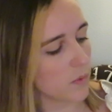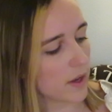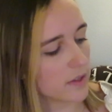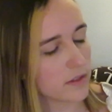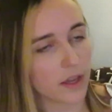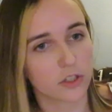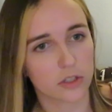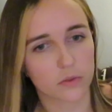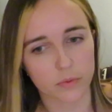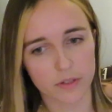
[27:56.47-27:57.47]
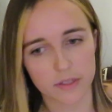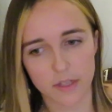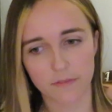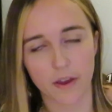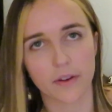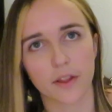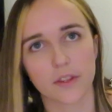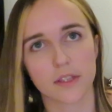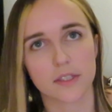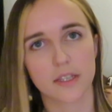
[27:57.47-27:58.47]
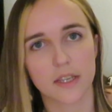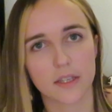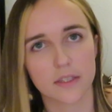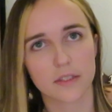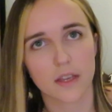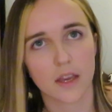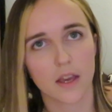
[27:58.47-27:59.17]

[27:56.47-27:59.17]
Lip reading: wise, I just recently found out that this is